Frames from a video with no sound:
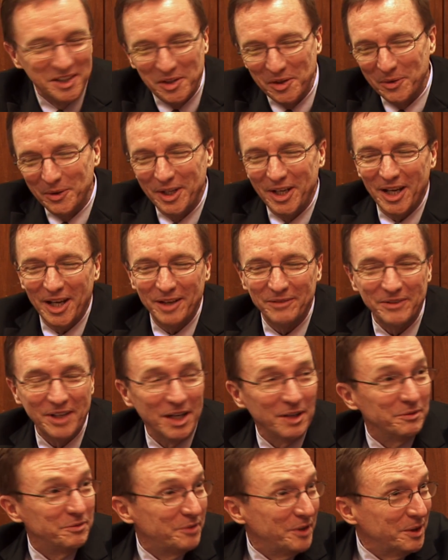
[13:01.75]
We have
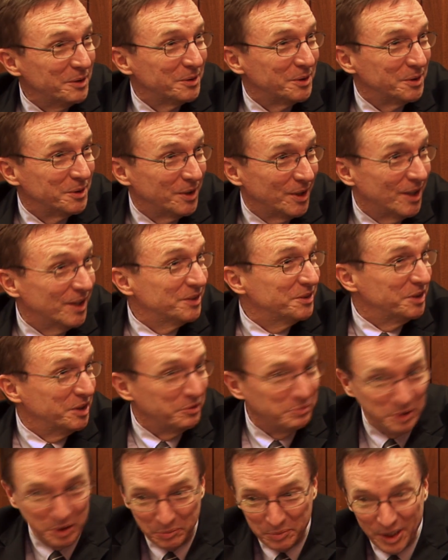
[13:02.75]
now federal law,
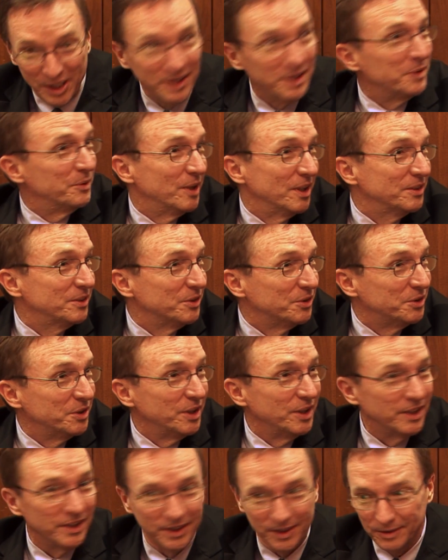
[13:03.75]
CFPB, that wants to see
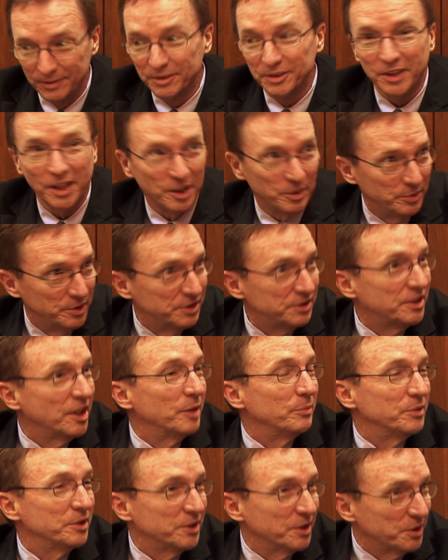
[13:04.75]
the settlement
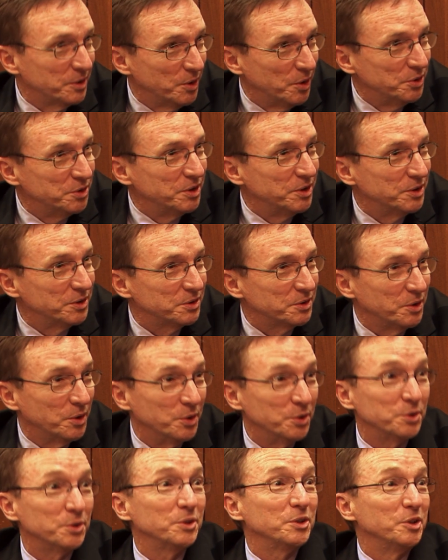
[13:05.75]
statement, the closing
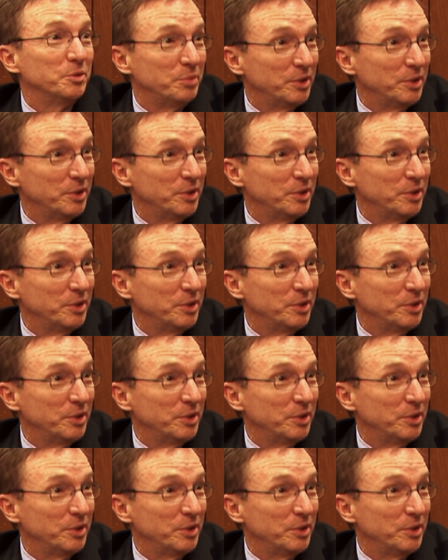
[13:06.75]
disclosure, to